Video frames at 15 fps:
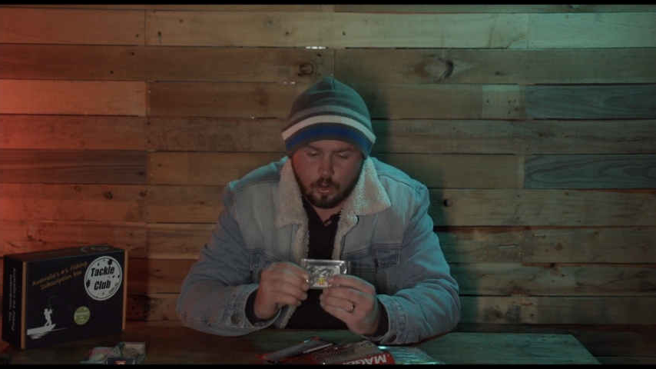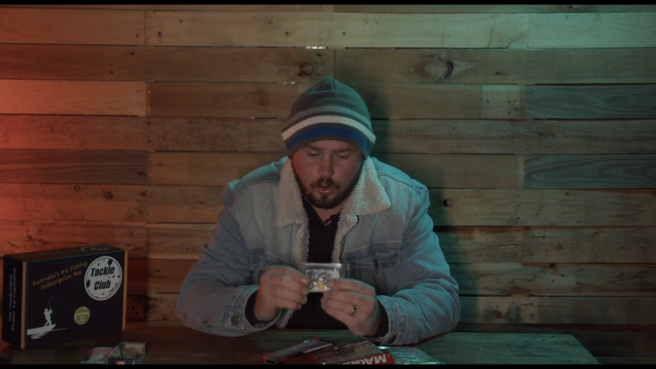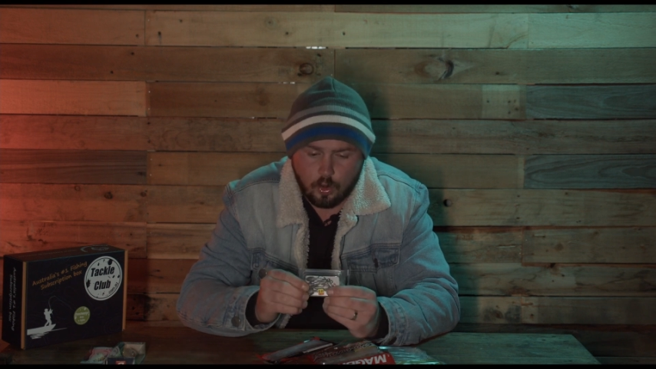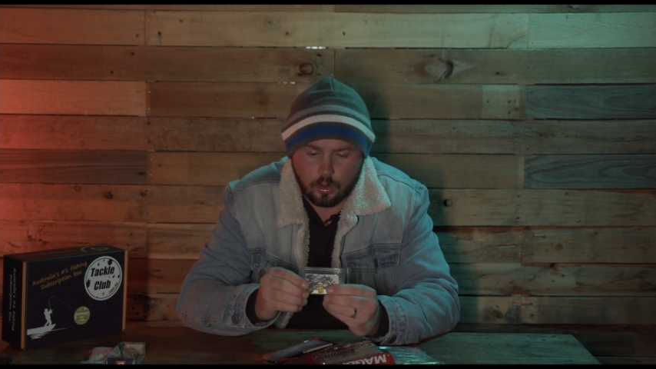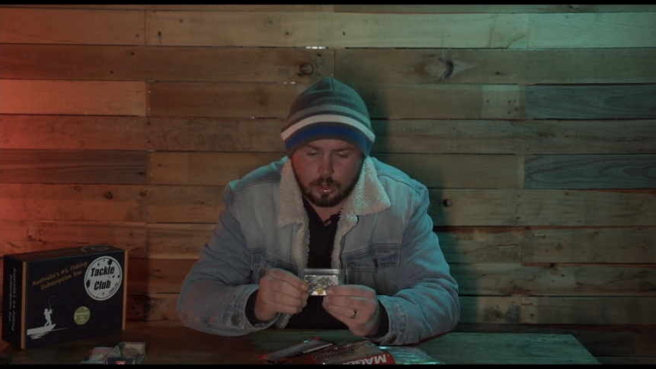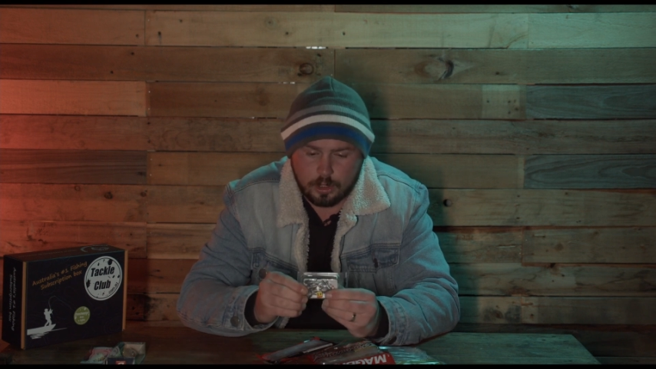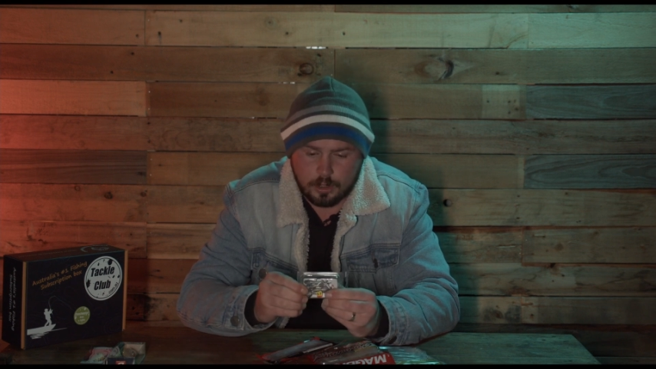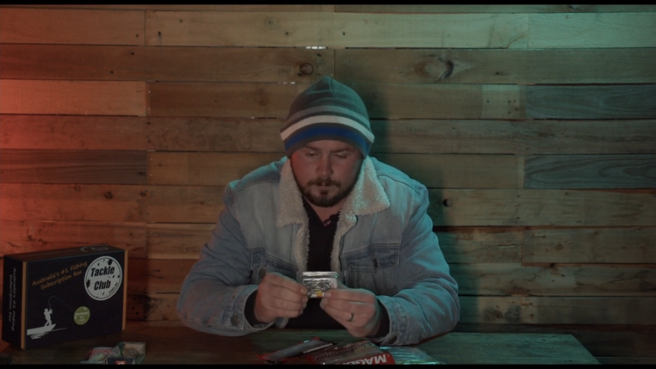
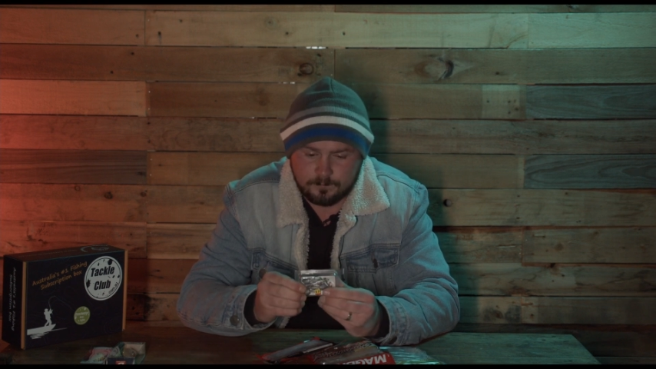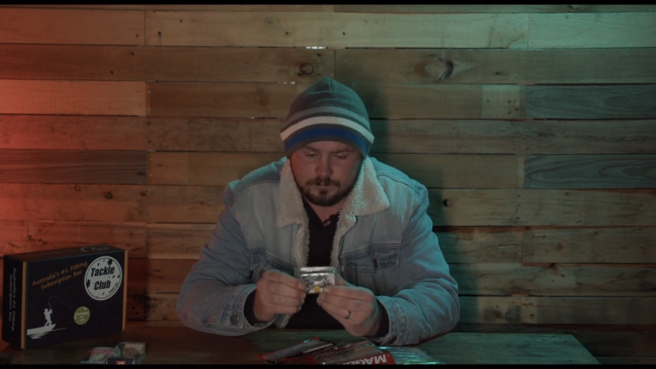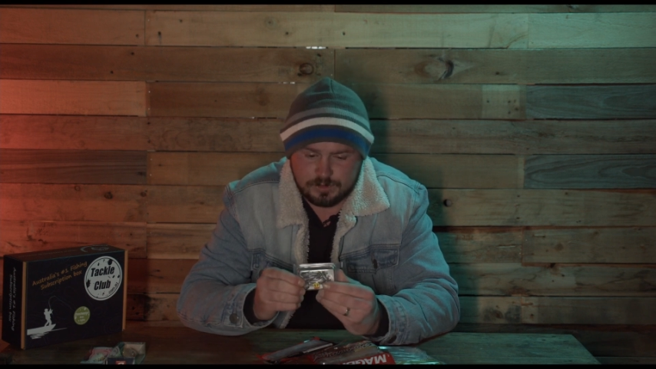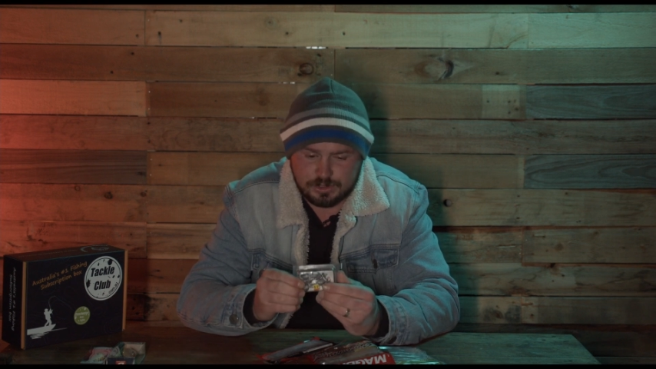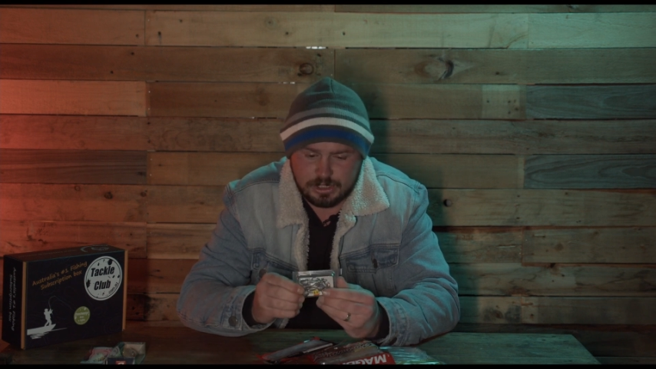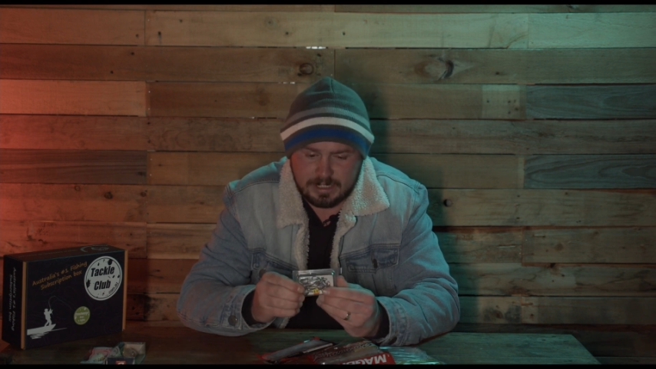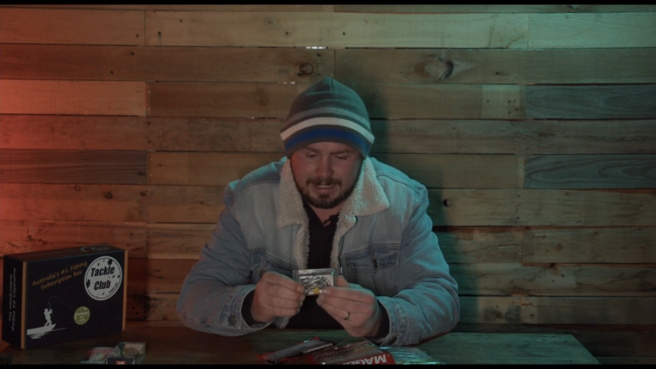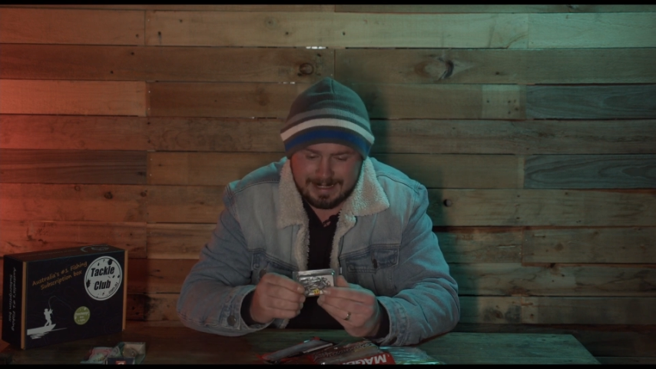hook
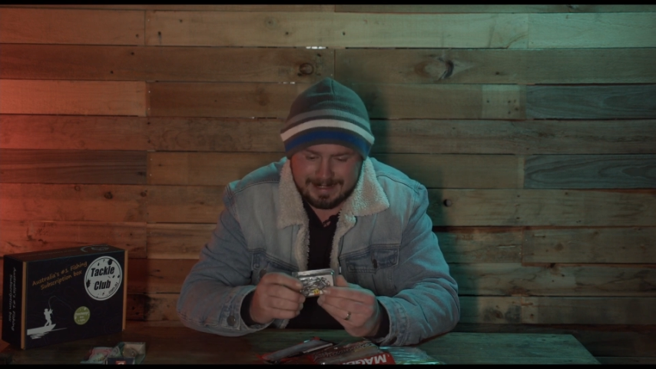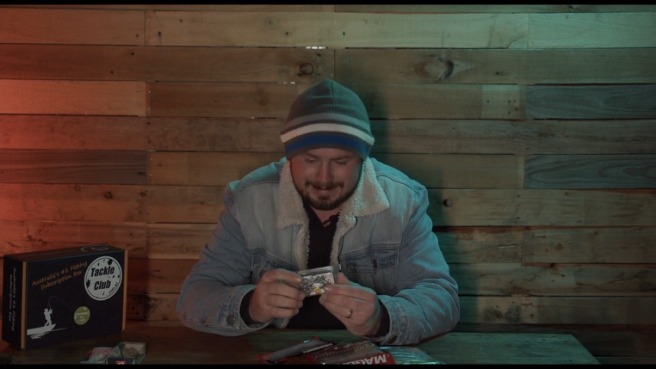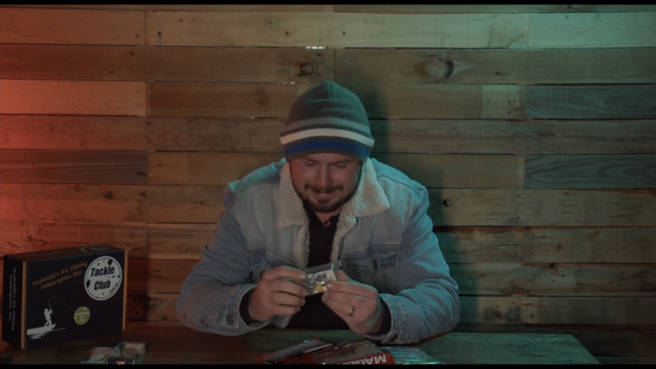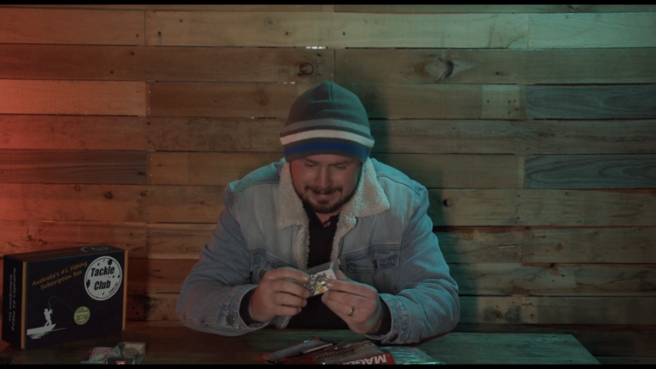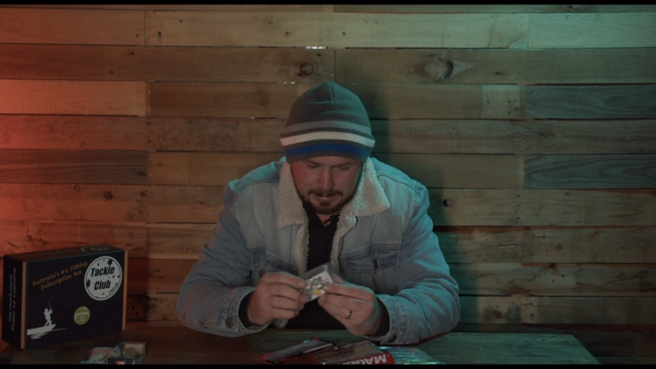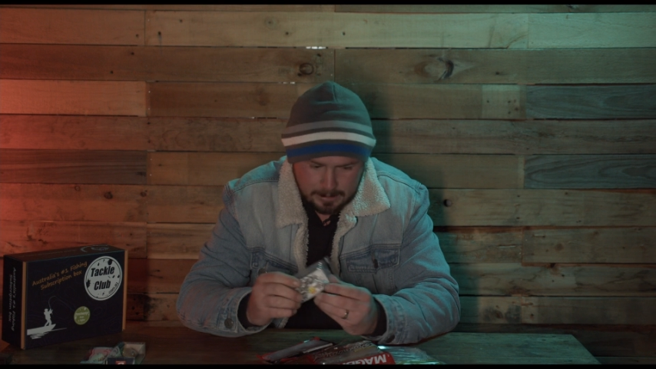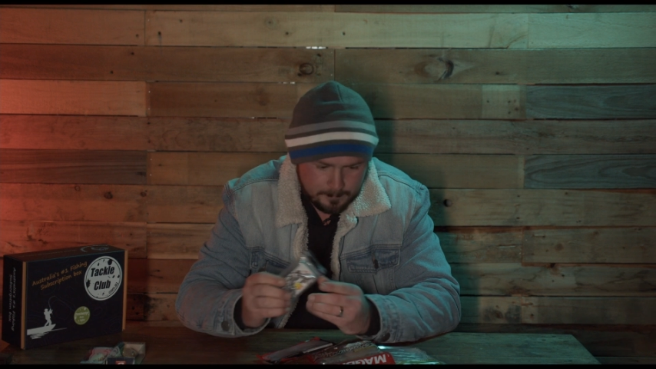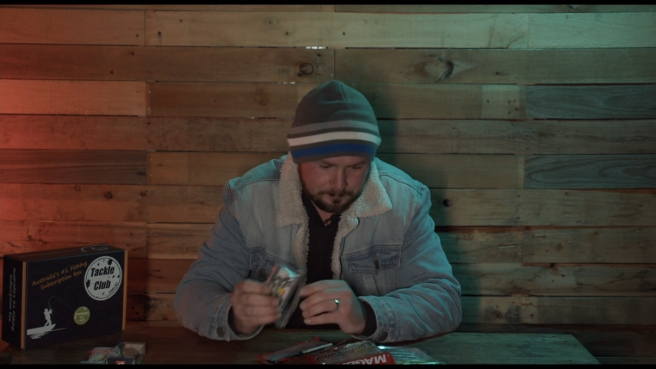jig heads
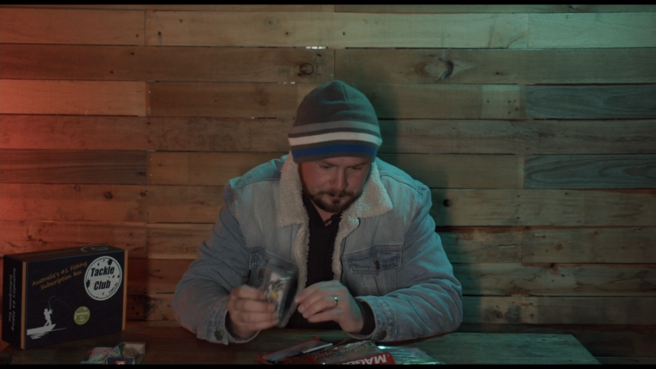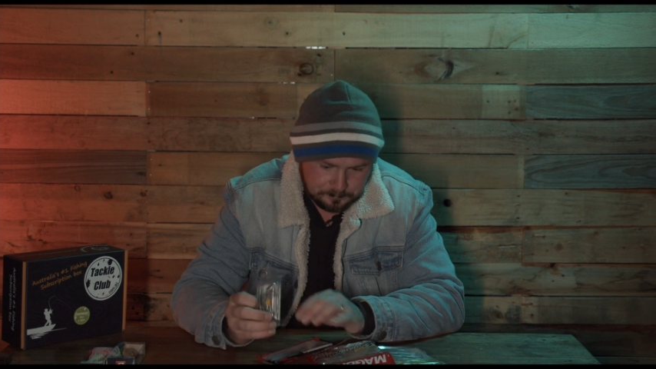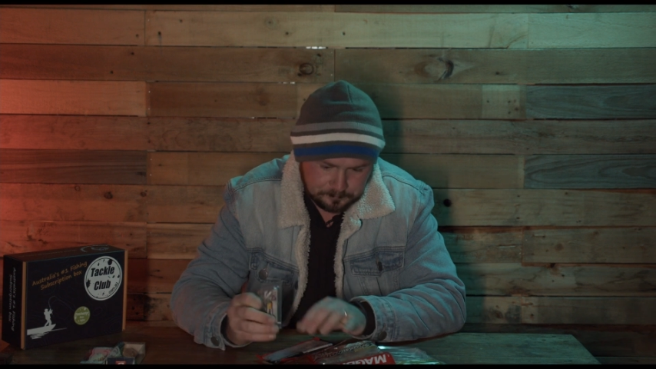here.